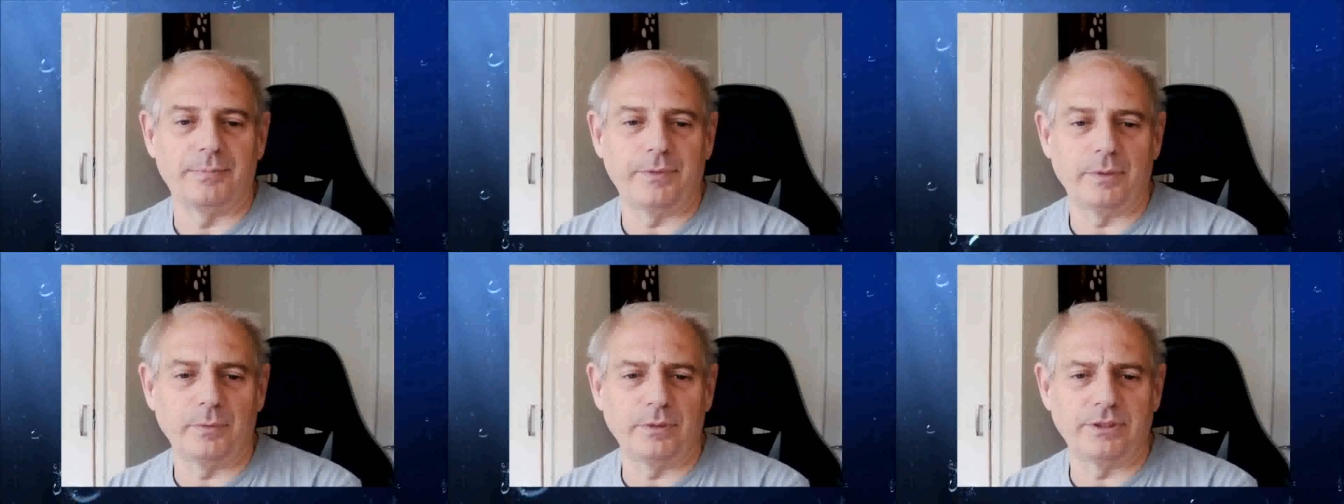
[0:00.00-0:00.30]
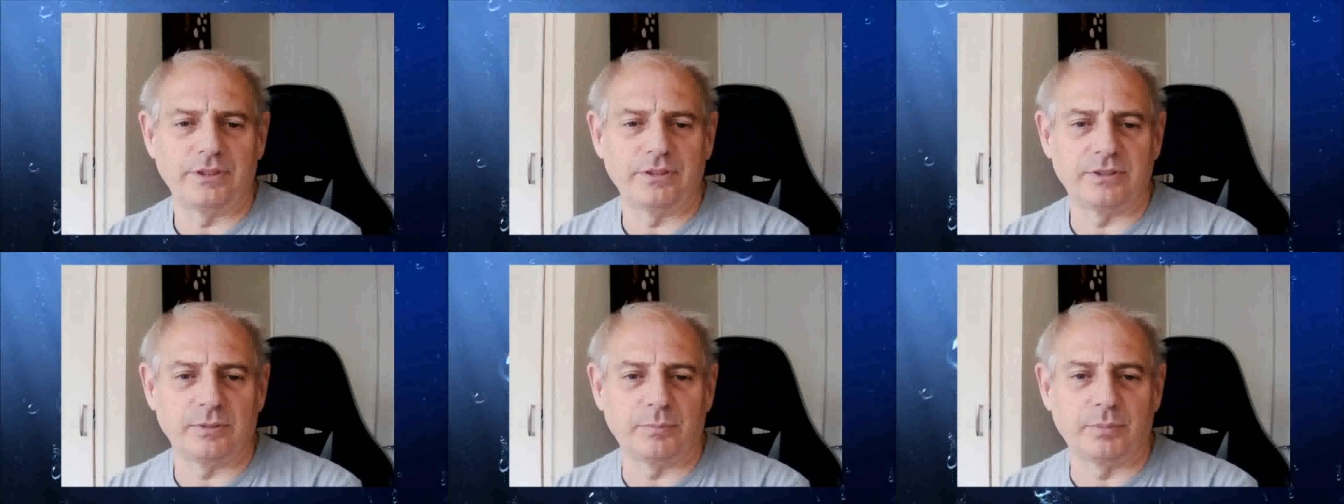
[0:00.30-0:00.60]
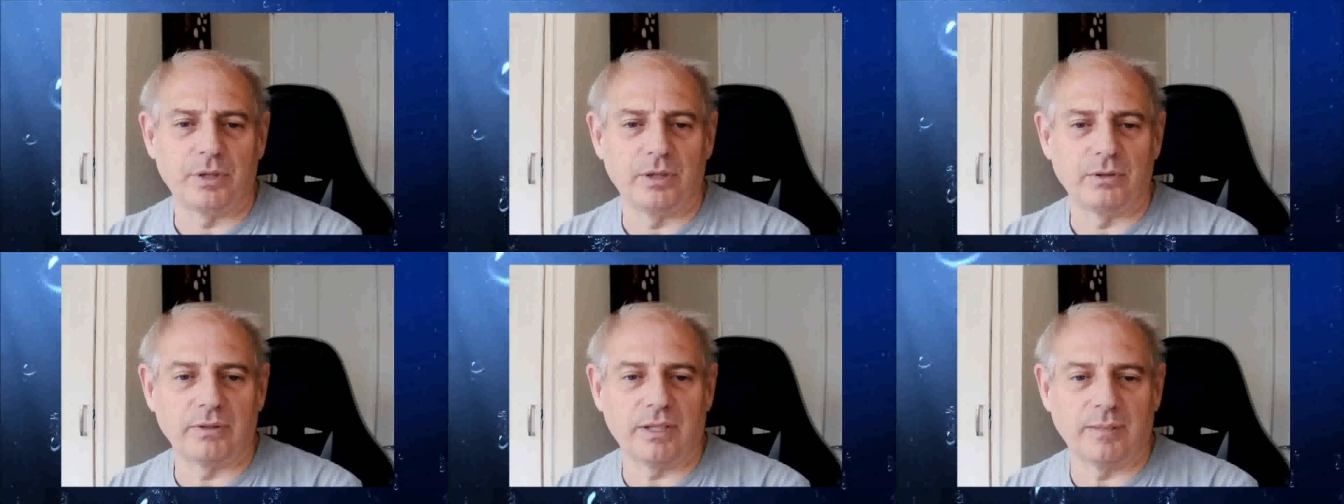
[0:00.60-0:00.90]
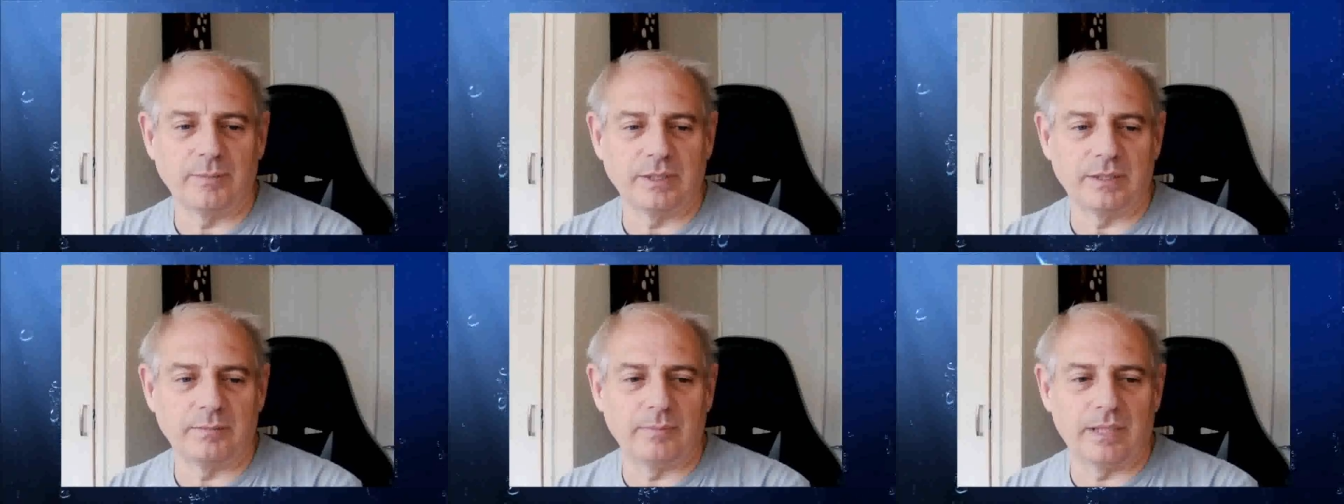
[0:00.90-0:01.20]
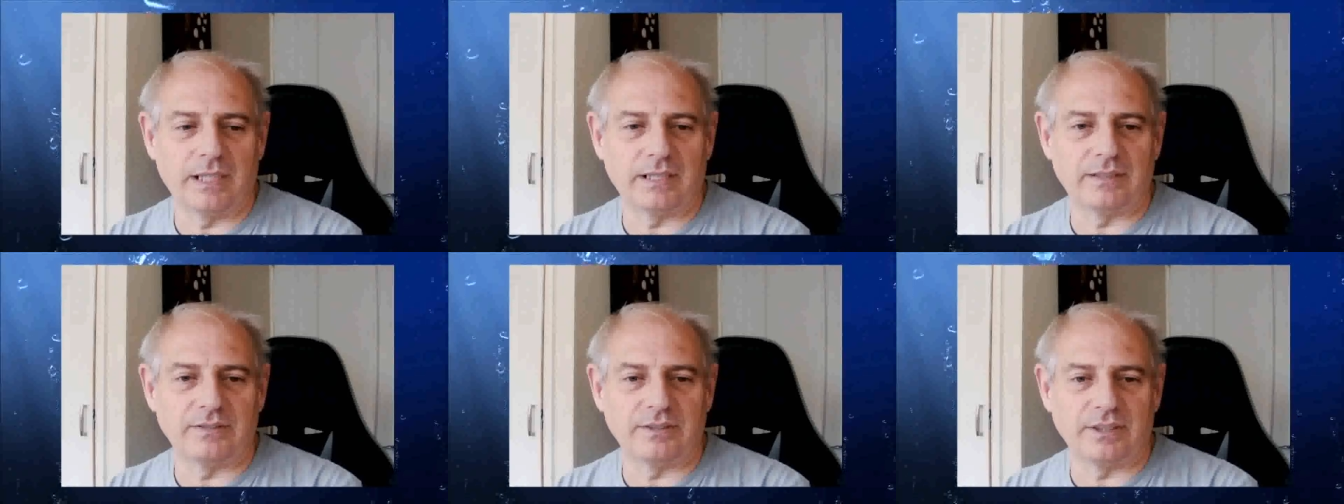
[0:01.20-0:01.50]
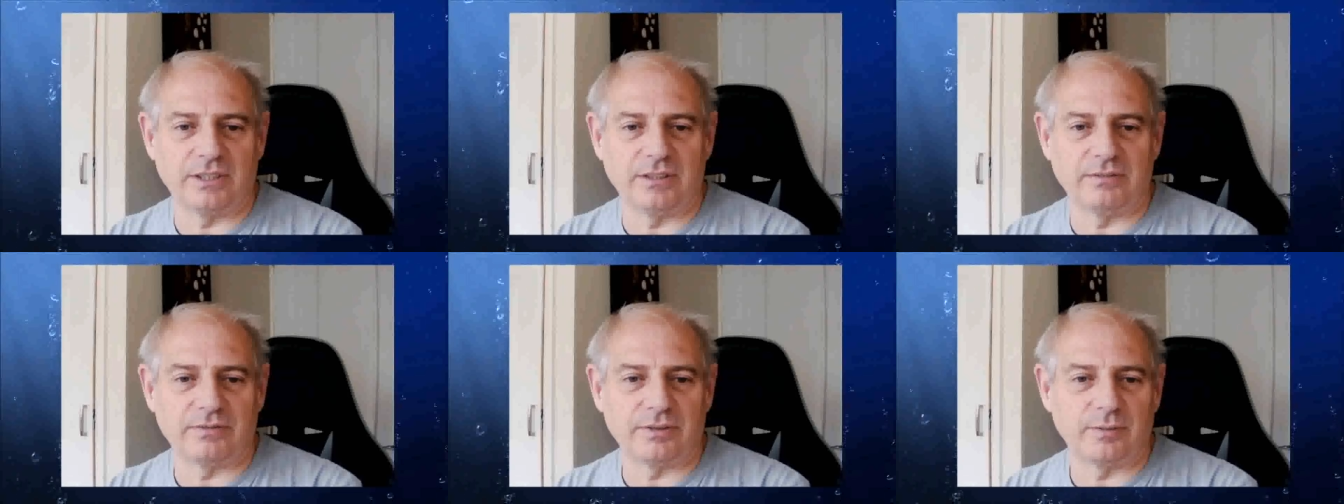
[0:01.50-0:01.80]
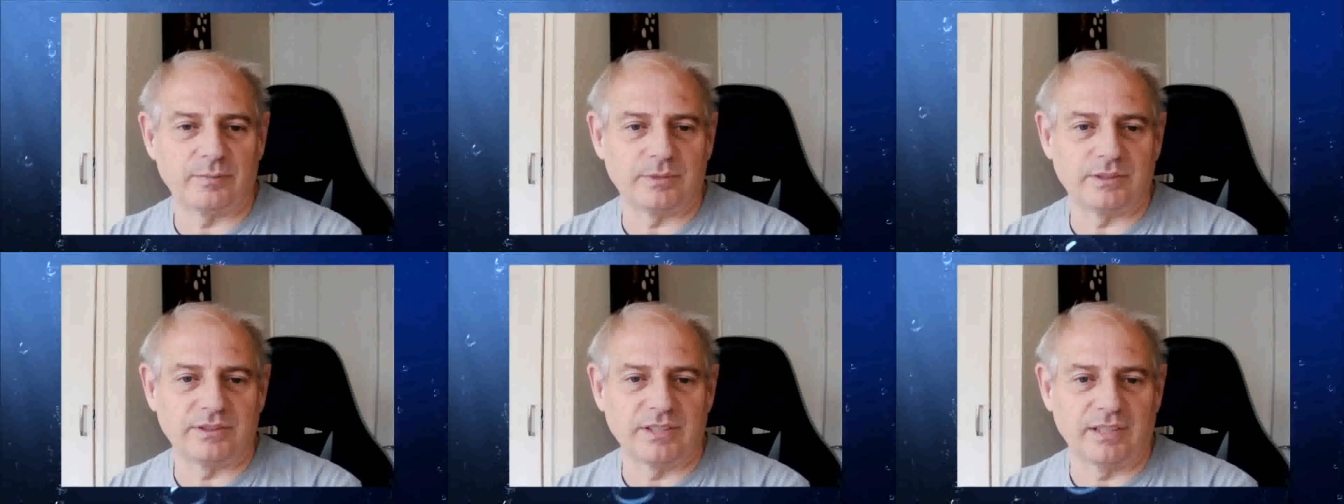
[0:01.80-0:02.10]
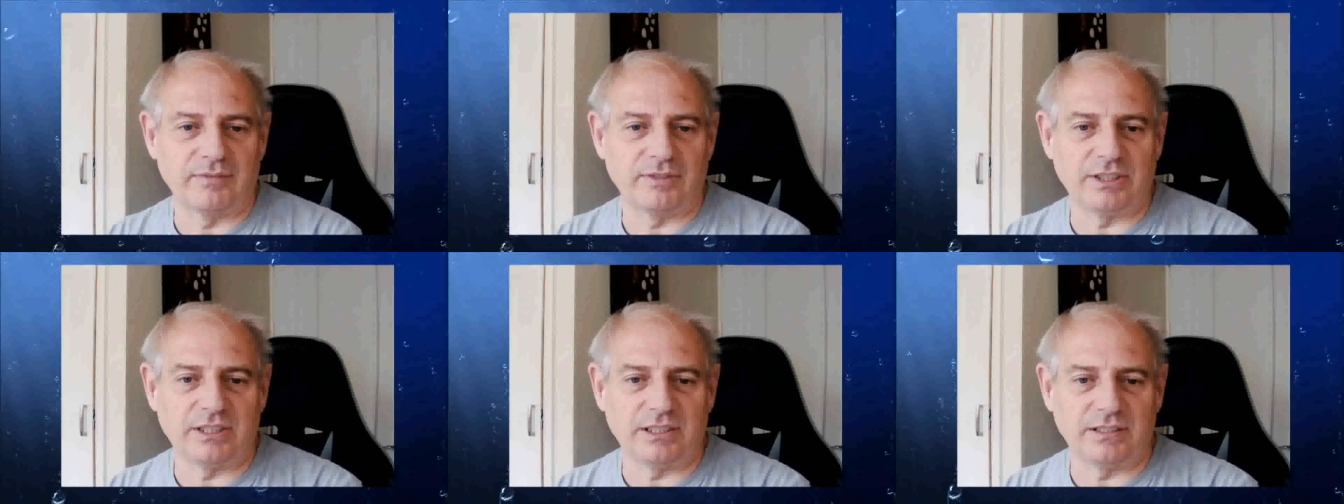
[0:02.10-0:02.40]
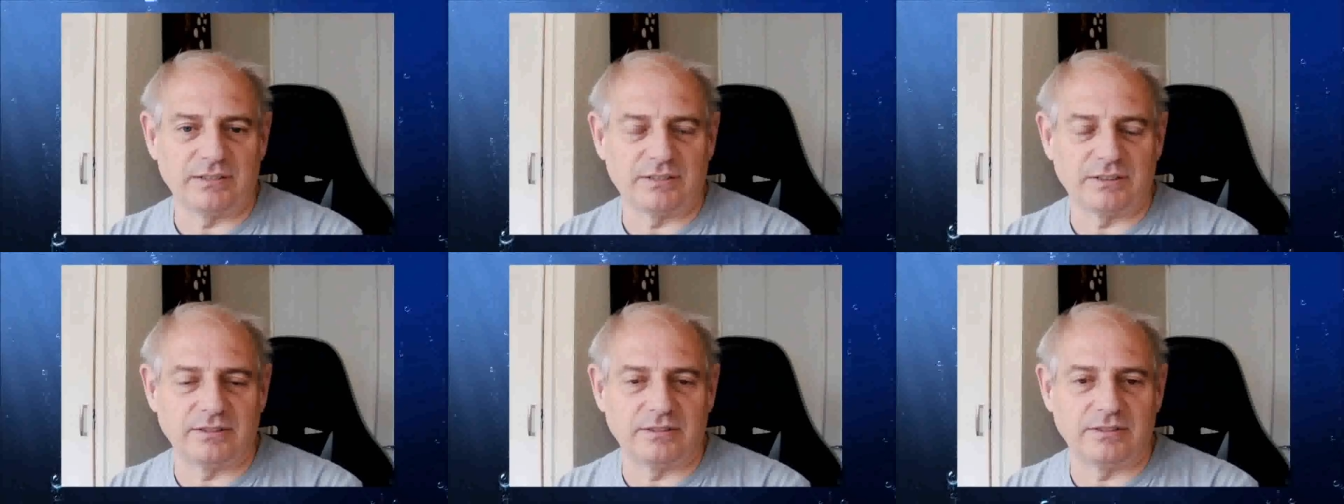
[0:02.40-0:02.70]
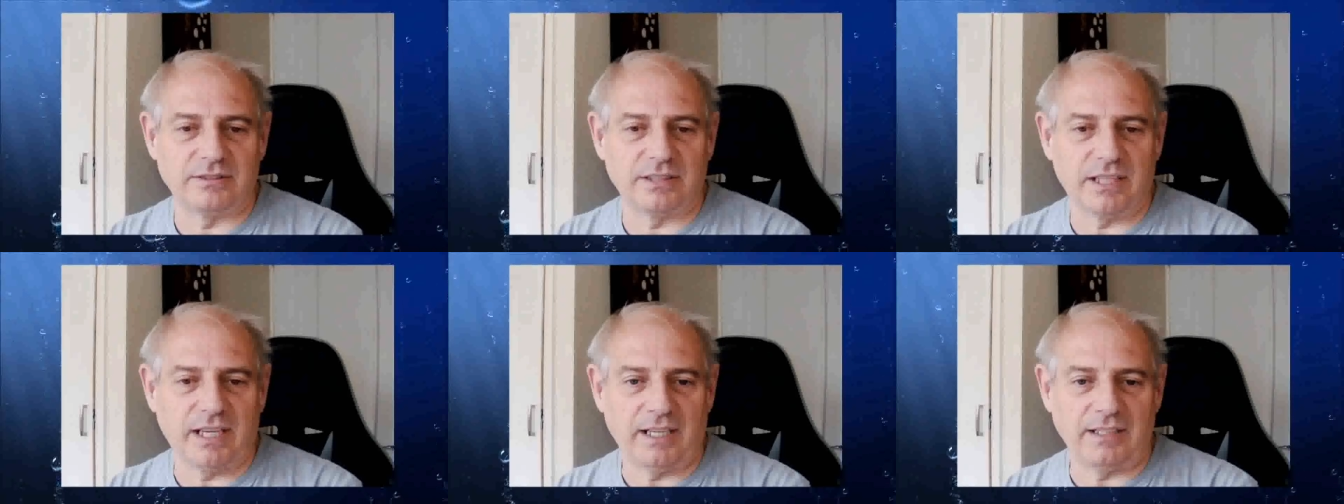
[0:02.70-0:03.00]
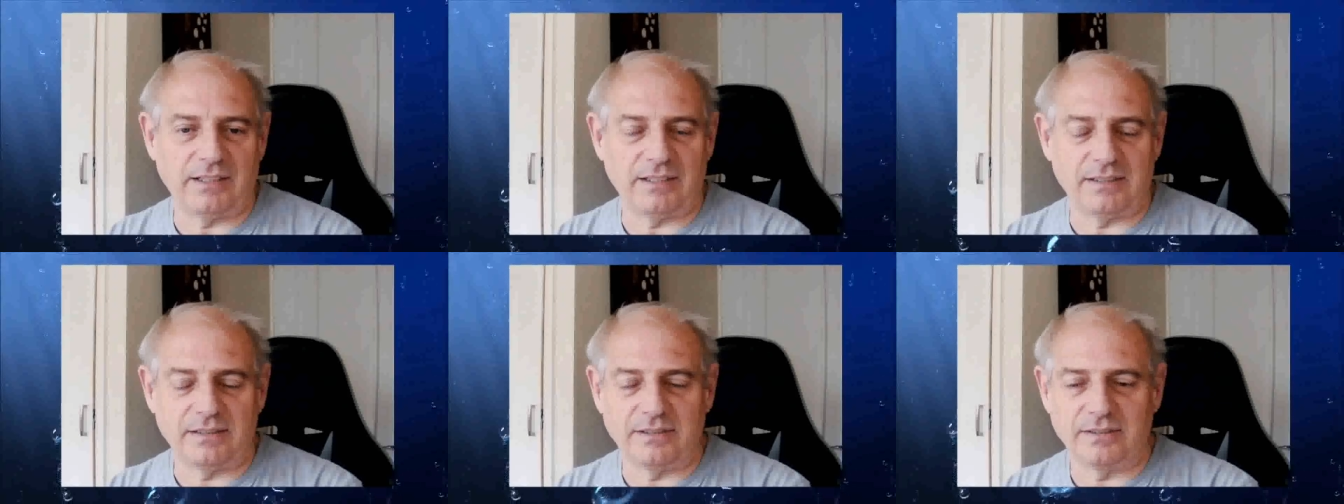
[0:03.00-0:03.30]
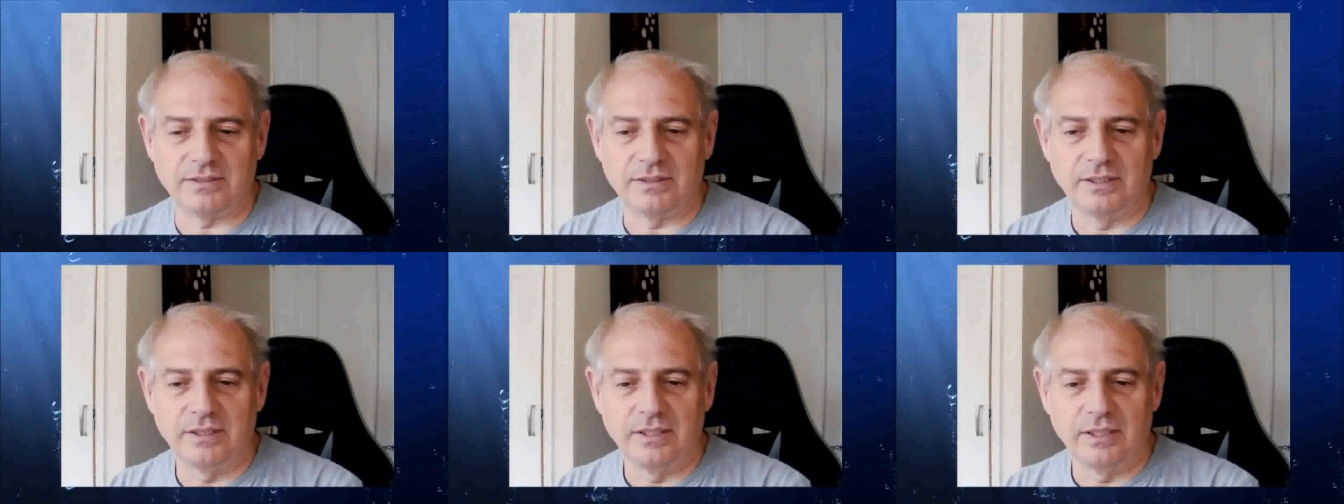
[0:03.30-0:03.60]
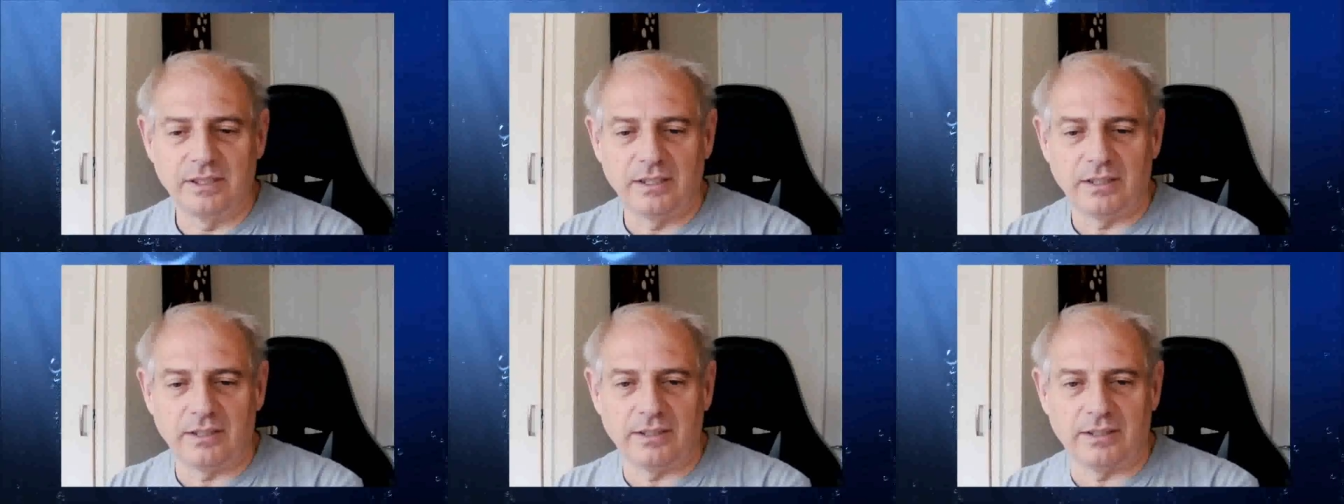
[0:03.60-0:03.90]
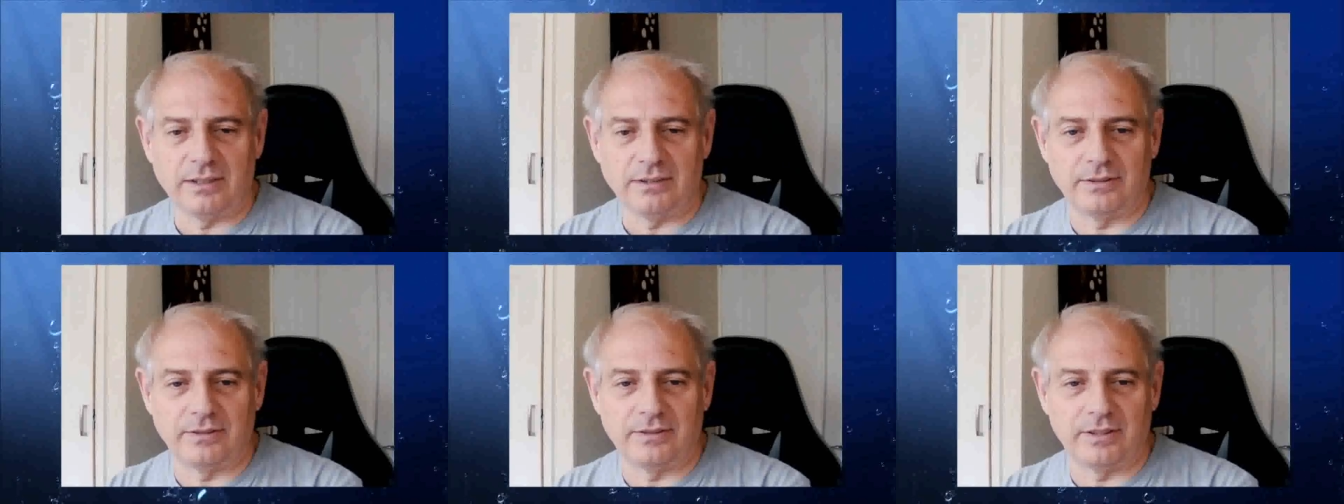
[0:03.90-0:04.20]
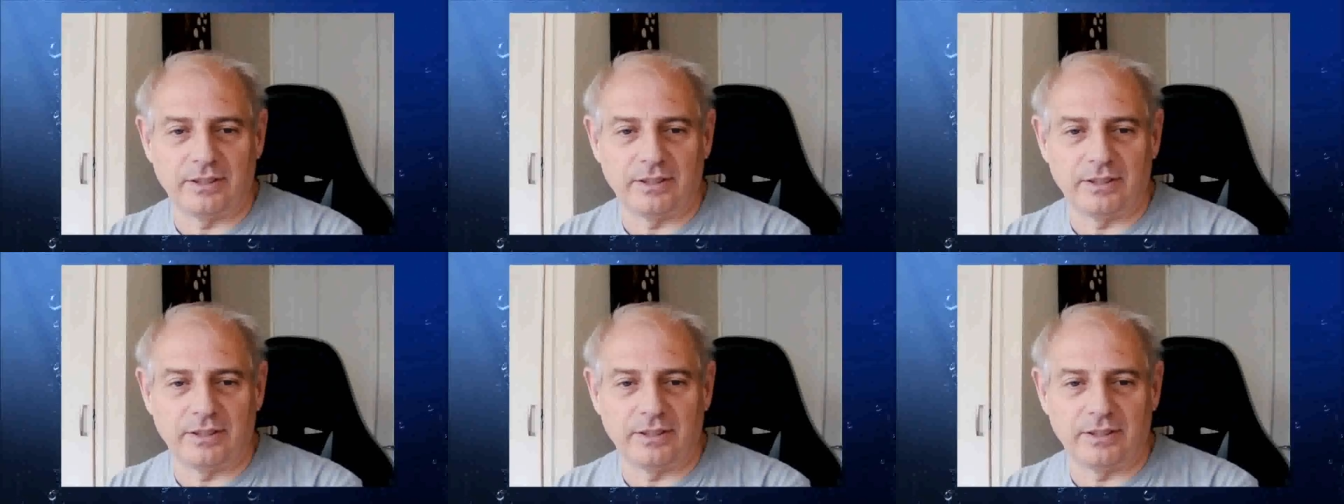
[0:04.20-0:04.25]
which is a programming magazine from the 70s and 80s. And